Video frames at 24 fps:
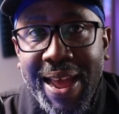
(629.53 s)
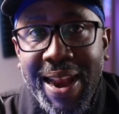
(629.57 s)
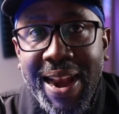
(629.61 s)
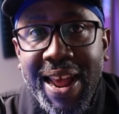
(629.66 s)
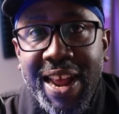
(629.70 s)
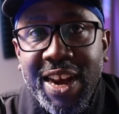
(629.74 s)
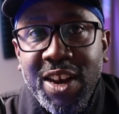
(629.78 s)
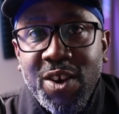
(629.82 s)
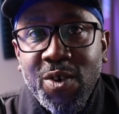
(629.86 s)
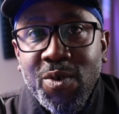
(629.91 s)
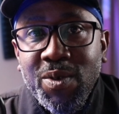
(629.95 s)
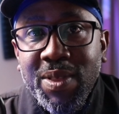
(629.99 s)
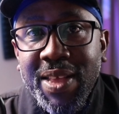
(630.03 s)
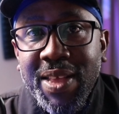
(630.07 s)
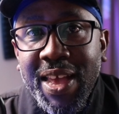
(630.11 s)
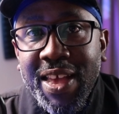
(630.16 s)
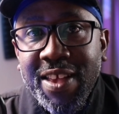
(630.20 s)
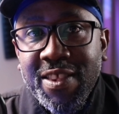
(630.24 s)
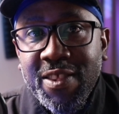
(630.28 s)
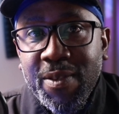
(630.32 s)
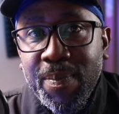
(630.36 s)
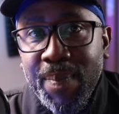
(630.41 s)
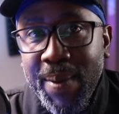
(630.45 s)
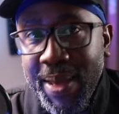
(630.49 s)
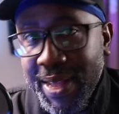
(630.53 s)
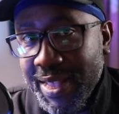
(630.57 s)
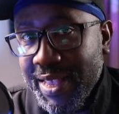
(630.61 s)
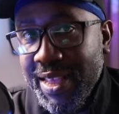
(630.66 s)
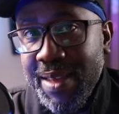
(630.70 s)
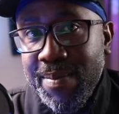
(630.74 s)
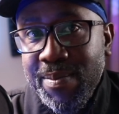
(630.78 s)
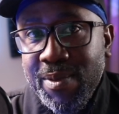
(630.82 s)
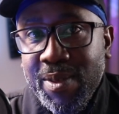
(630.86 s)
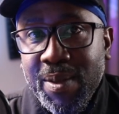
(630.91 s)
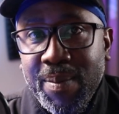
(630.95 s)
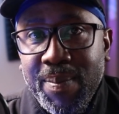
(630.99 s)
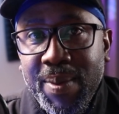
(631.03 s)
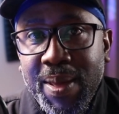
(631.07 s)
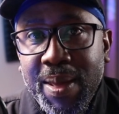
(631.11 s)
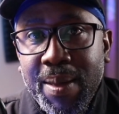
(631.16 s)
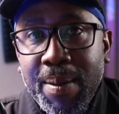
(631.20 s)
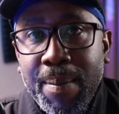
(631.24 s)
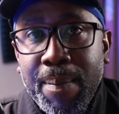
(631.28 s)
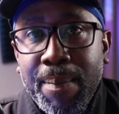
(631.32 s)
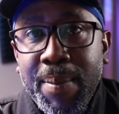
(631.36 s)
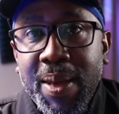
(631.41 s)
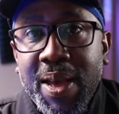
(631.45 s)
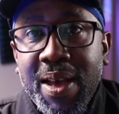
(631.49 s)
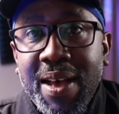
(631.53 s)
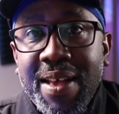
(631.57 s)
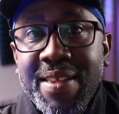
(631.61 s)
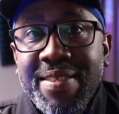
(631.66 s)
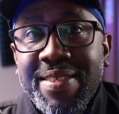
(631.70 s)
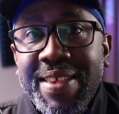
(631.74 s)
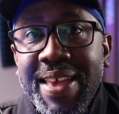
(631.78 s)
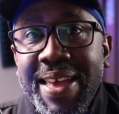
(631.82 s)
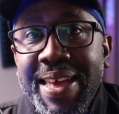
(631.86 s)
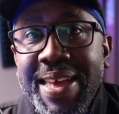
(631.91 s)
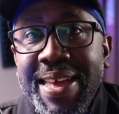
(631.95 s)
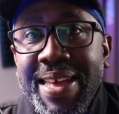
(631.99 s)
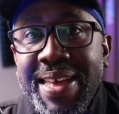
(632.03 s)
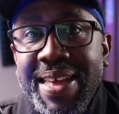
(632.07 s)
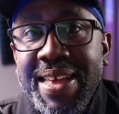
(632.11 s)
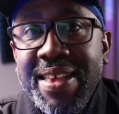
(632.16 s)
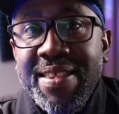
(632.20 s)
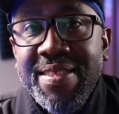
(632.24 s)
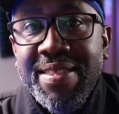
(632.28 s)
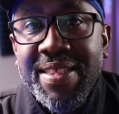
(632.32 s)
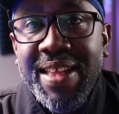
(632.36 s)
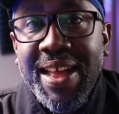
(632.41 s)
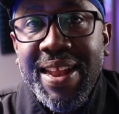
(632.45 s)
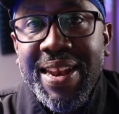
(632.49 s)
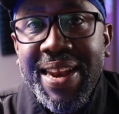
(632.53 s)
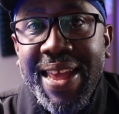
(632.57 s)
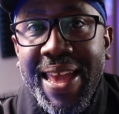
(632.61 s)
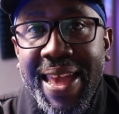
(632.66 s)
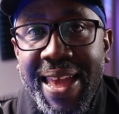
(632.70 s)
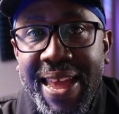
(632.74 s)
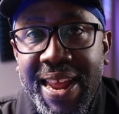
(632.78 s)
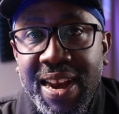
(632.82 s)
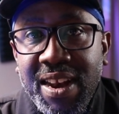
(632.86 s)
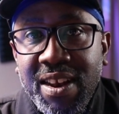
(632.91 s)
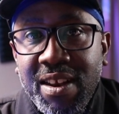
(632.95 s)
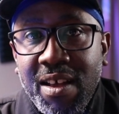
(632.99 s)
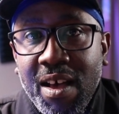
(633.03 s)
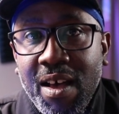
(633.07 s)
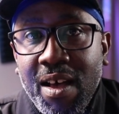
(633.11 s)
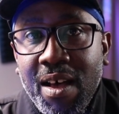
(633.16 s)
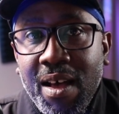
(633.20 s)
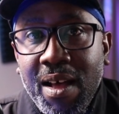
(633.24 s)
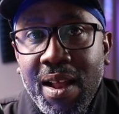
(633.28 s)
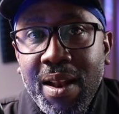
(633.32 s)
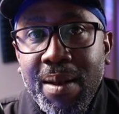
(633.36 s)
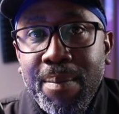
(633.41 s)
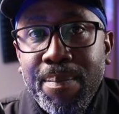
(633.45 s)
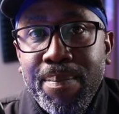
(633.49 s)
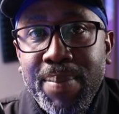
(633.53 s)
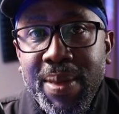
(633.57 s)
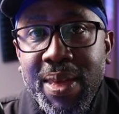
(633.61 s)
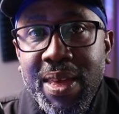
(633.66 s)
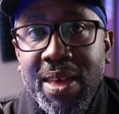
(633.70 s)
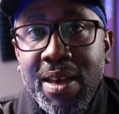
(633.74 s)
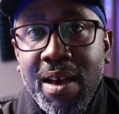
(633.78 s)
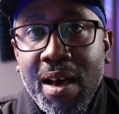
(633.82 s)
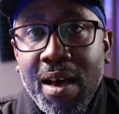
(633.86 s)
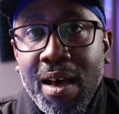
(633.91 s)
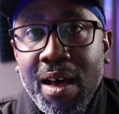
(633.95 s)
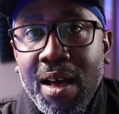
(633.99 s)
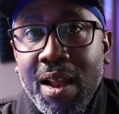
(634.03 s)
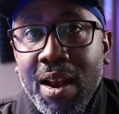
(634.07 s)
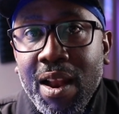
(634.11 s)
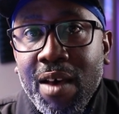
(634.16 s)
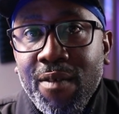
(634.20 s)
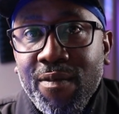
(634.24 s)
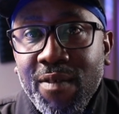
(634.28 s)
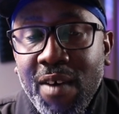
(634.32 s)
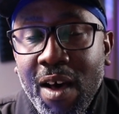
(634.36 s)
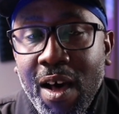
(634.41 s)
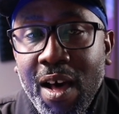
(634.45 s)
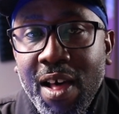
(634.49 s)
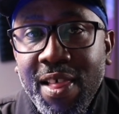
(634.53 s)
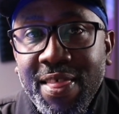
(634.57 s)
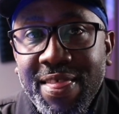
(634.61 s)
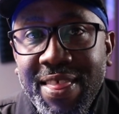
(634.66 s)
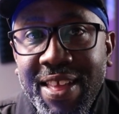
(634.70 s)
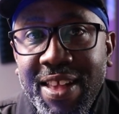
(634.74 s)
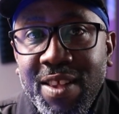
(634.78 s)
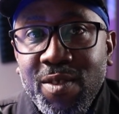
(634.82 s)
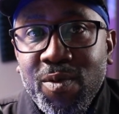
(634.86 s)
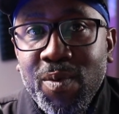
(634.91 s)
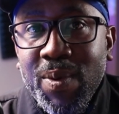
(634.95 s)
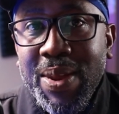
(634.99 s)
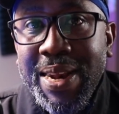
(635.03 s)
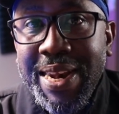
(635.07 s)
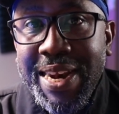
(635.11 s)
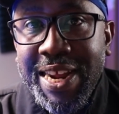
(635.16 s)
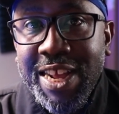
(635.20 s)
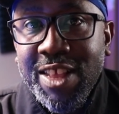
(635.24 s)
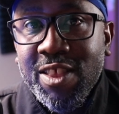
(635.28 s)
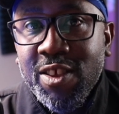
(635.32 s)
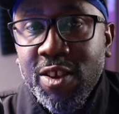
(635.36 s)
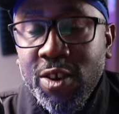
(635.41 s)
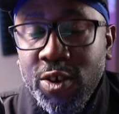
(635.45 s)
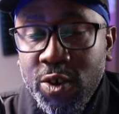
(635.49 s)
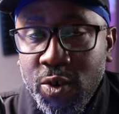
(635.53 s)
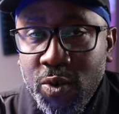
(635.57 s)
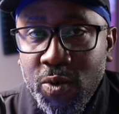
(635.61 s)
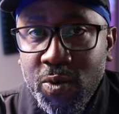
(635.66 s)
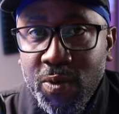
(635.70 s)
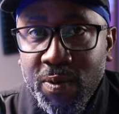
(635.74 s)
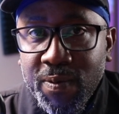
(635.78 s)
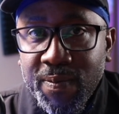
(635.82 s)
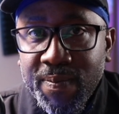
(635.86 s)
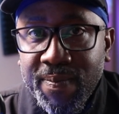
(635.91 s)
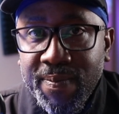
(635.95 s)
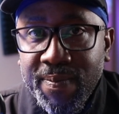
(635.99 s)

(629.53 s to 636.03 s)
And I don't expect him to be, because he's not the end all be all of all things we need to do.